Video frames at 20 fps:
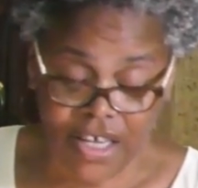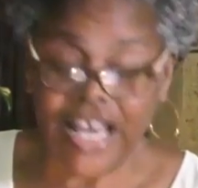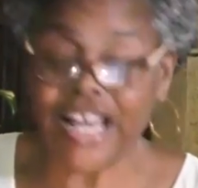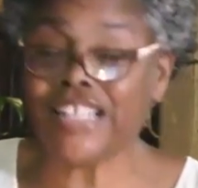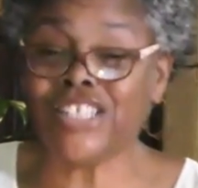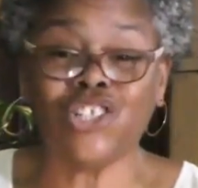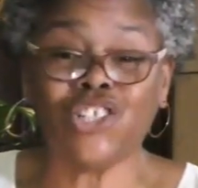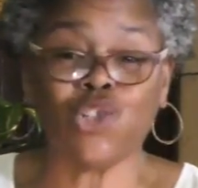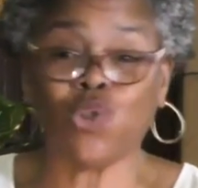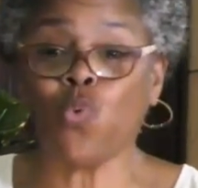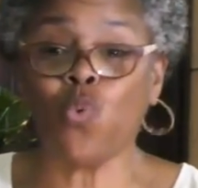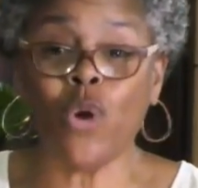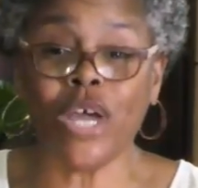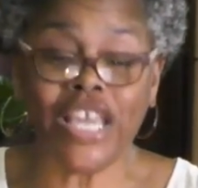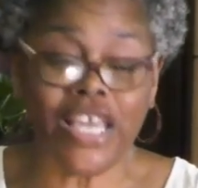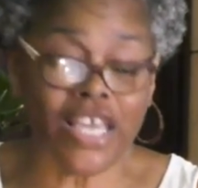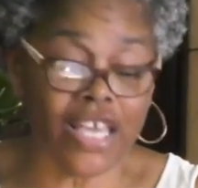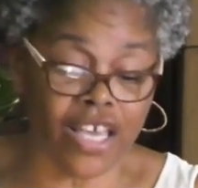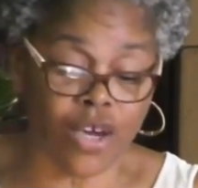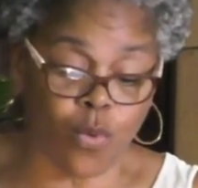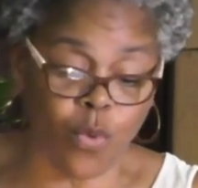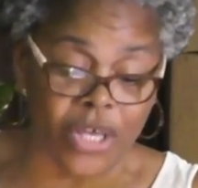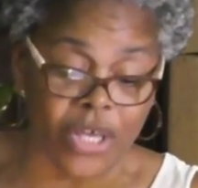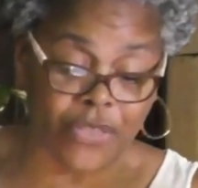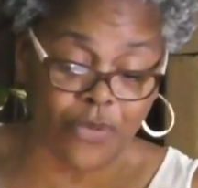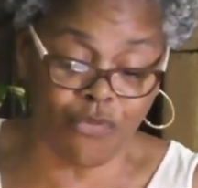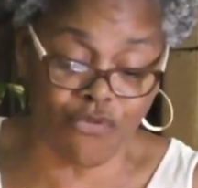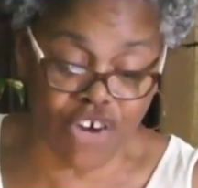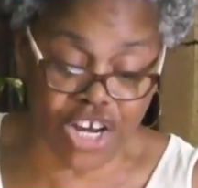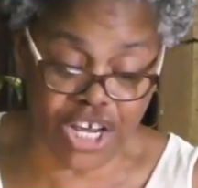and swinging
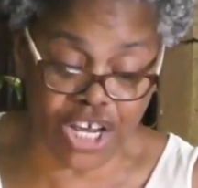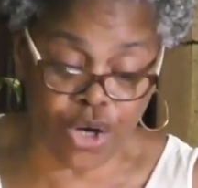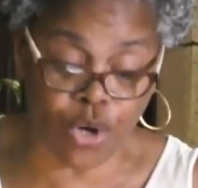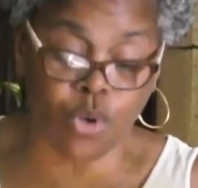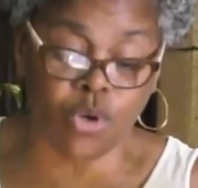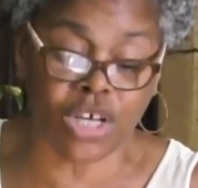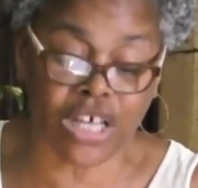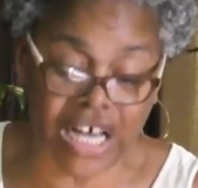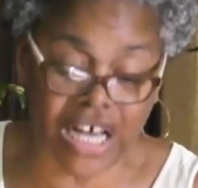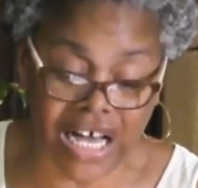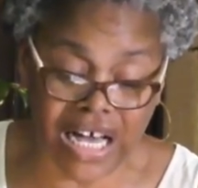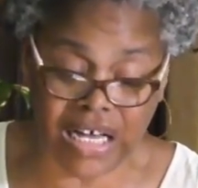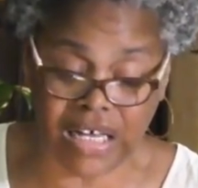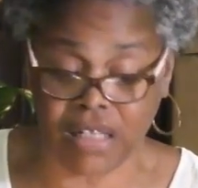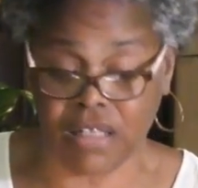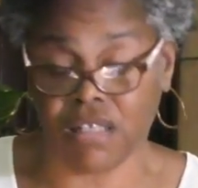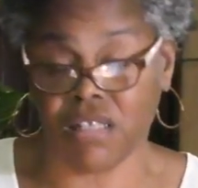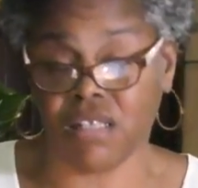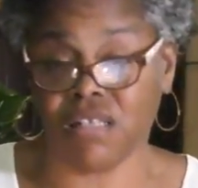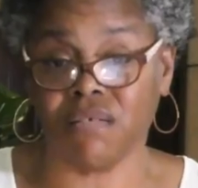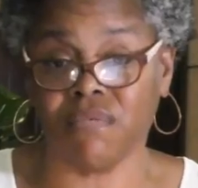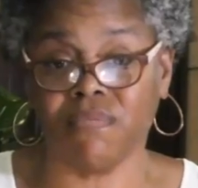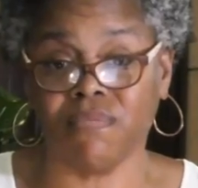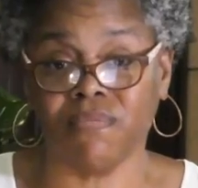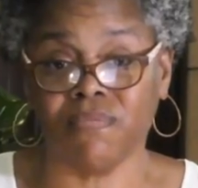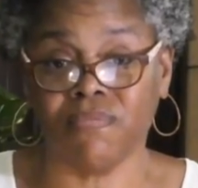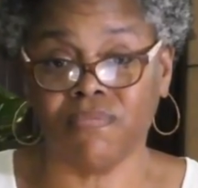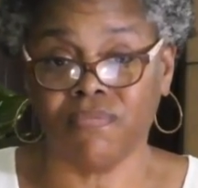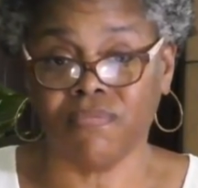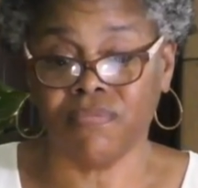with real guns.
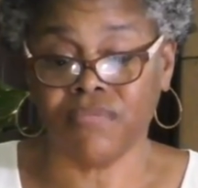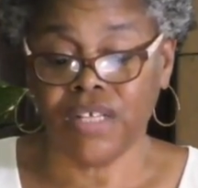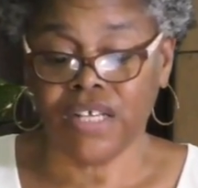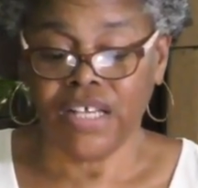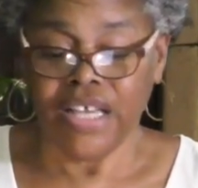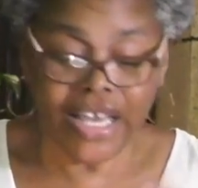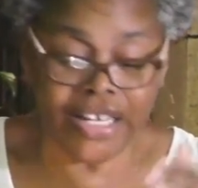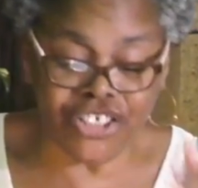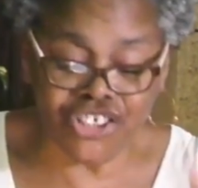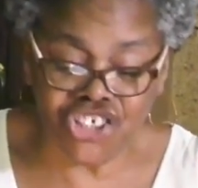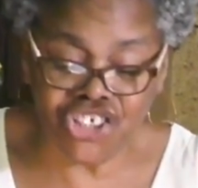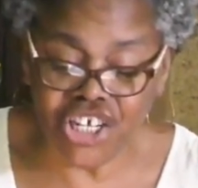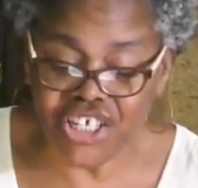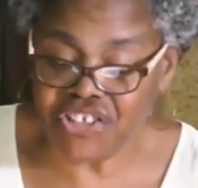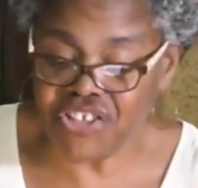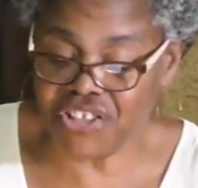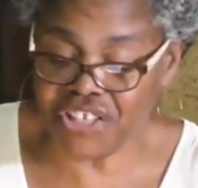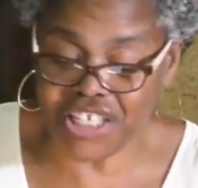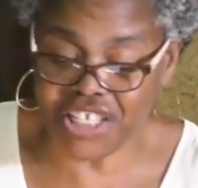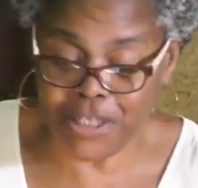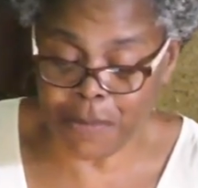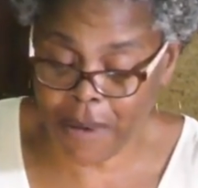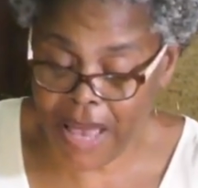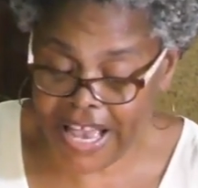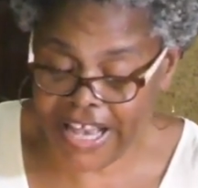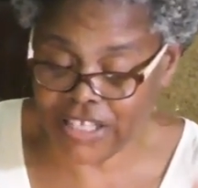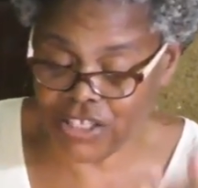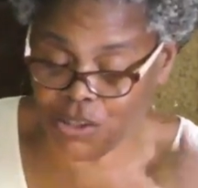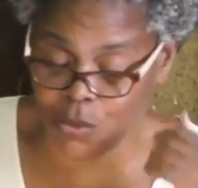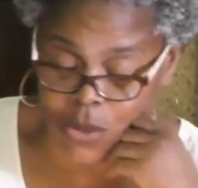And just this
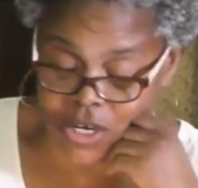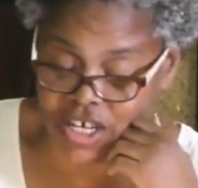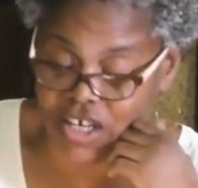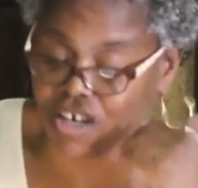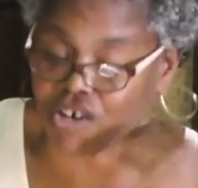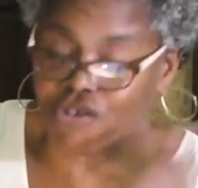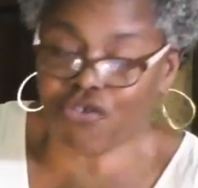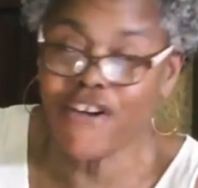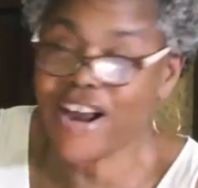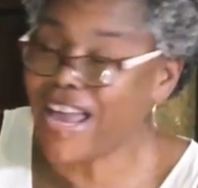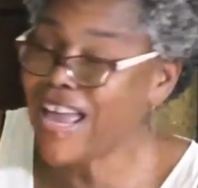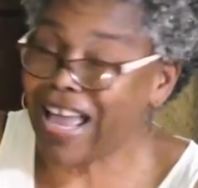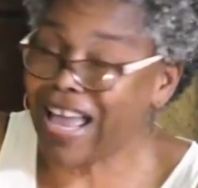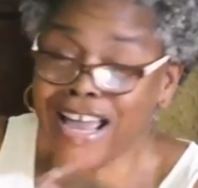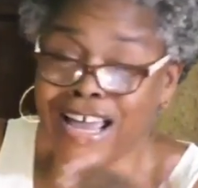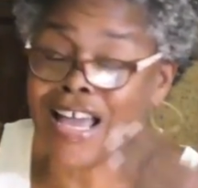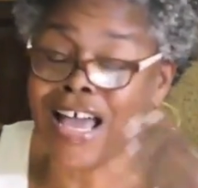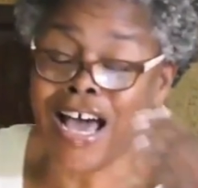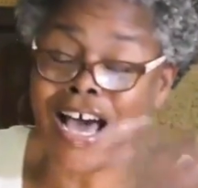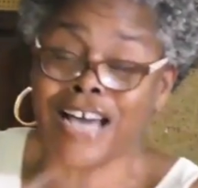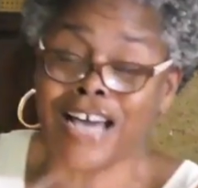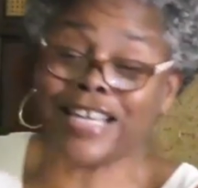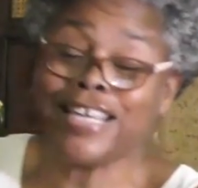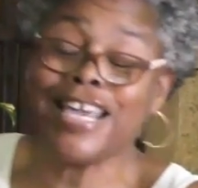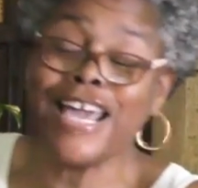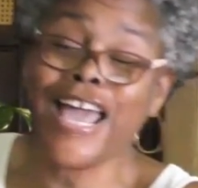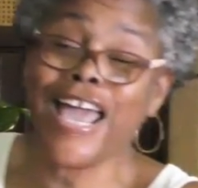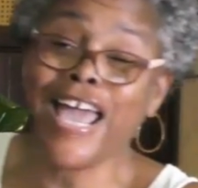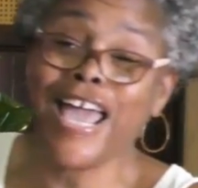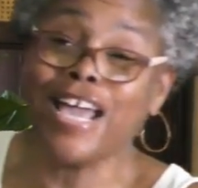past week, a gang, a
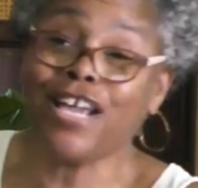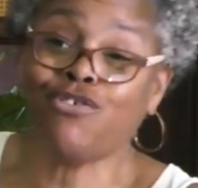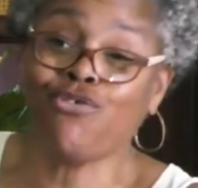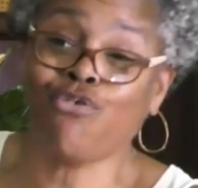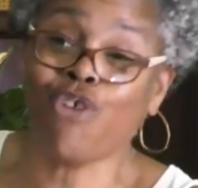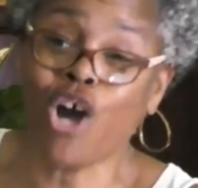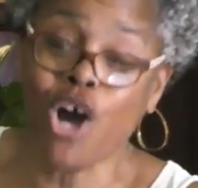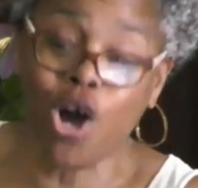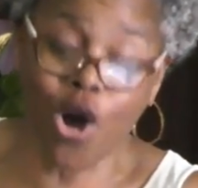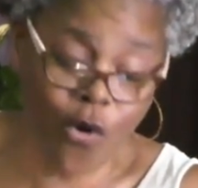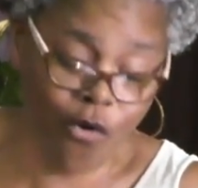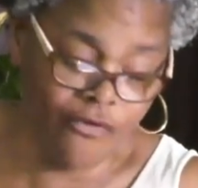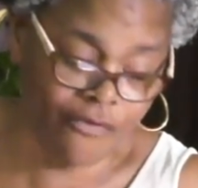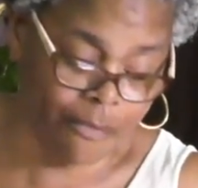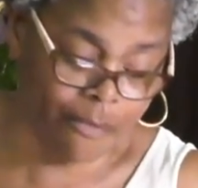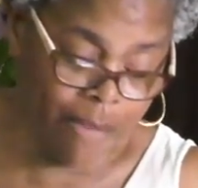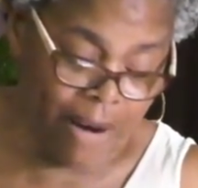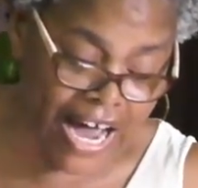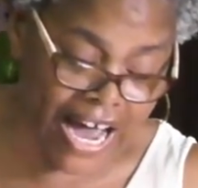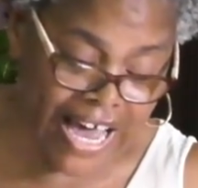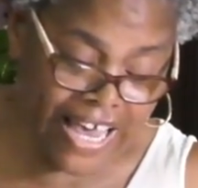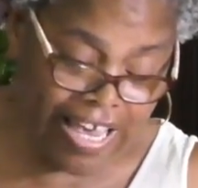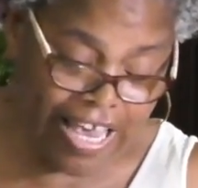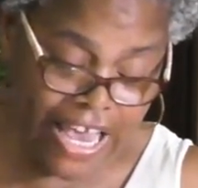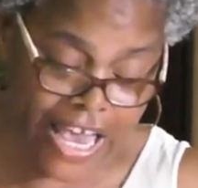gang drove by